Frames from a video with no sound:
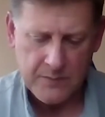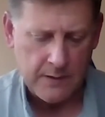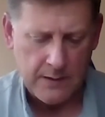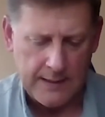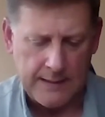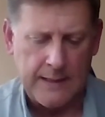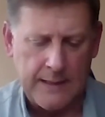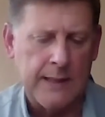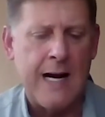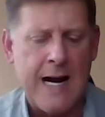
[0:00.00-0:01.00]
a
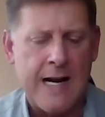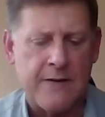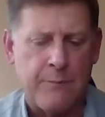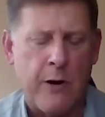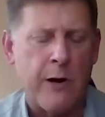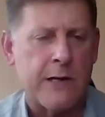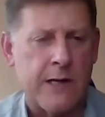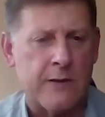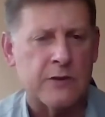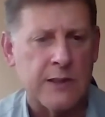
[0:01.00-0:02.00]
lot of park
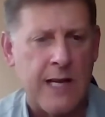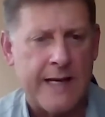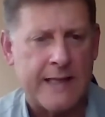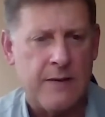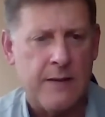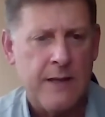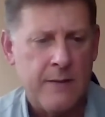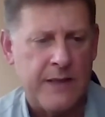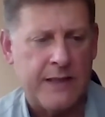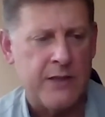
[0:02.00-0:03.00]
hunters like it,
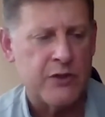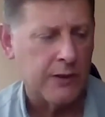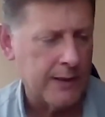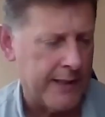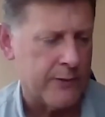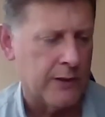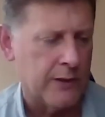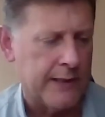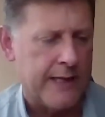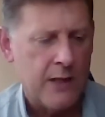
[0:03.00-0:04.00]
because
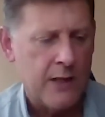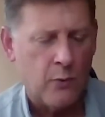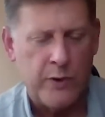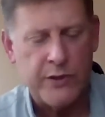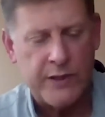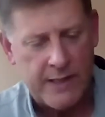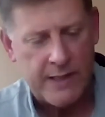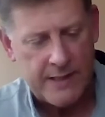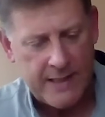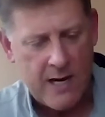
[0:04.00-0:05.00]
literally when you get
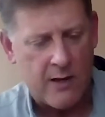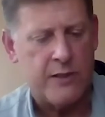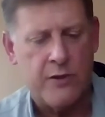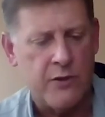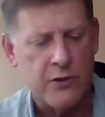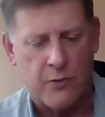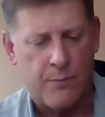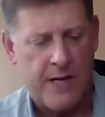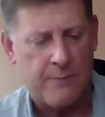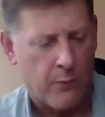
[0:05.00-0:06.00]
down and you use your
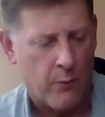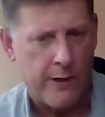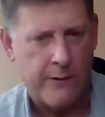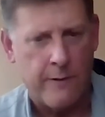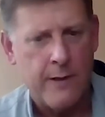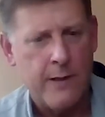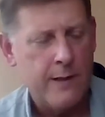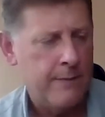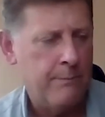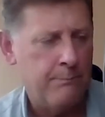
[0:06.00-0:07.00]
pinpointer,
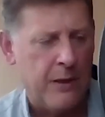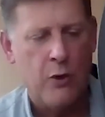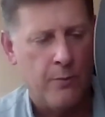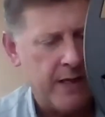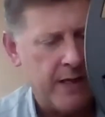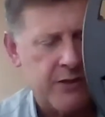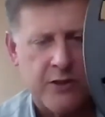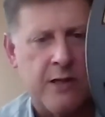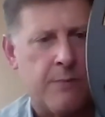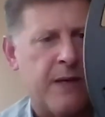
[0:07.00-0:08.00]
boom, it's
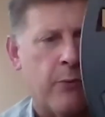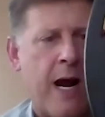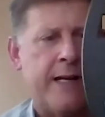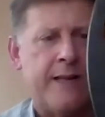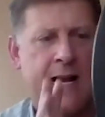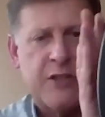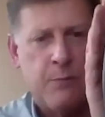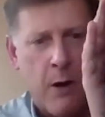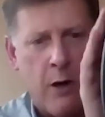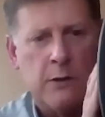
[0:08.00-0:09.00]
going to be right in that
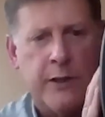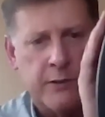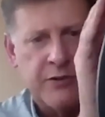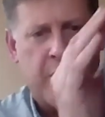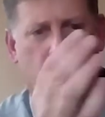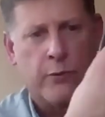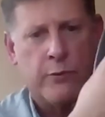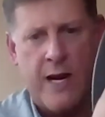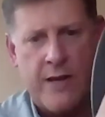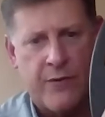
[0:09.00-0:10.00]
small little zone
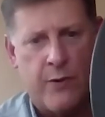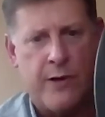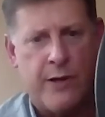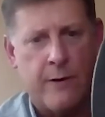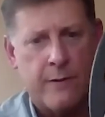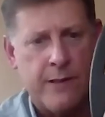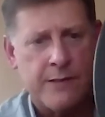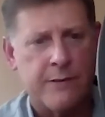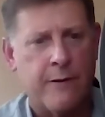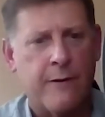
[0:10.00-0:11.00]
right through here.
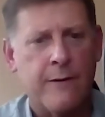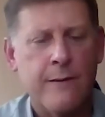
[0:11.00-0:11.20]
Yes, sir.